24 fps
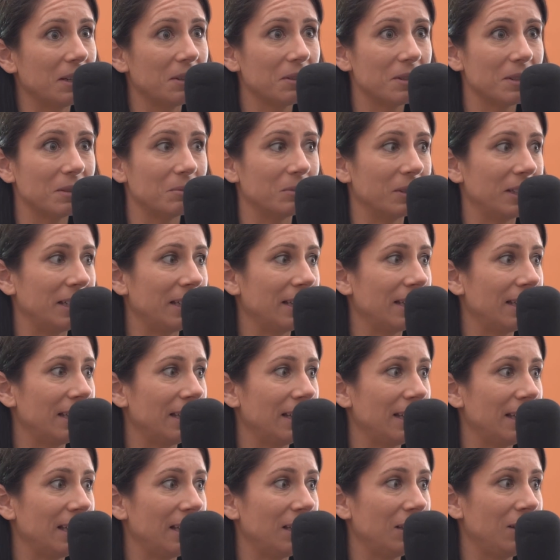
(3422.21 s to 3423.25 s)
tell them like,
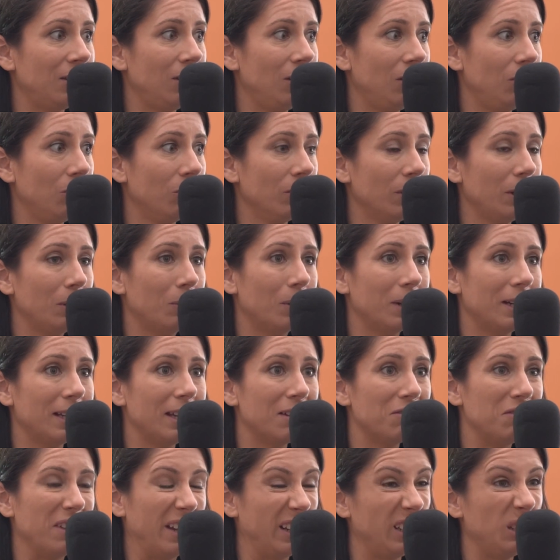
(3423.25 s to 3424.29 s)
do you really want to
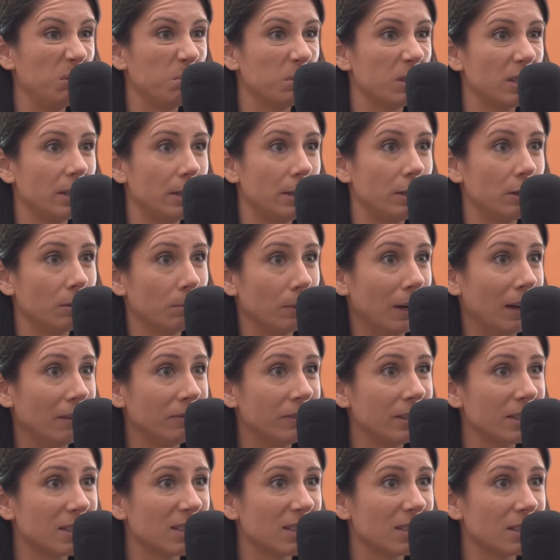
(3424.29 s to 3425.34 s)
give ninety percent of your
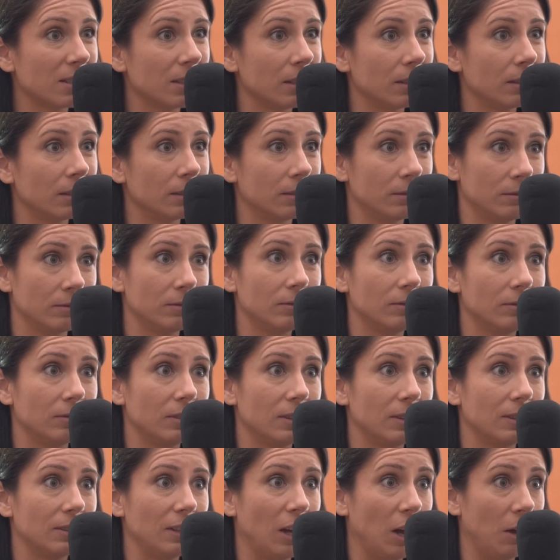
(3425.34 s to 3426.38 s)
profits to
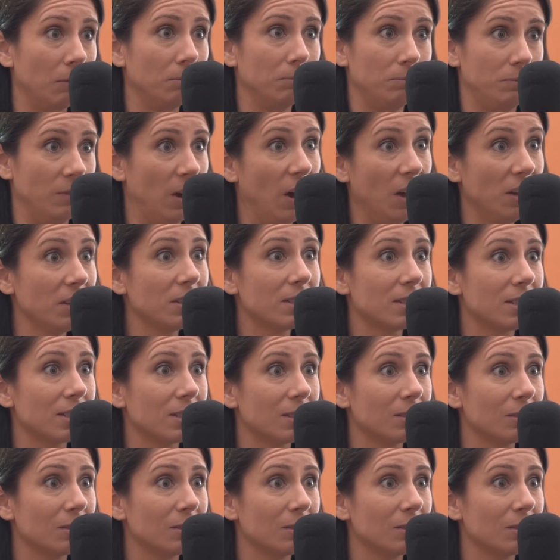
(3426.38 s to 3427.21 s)
us?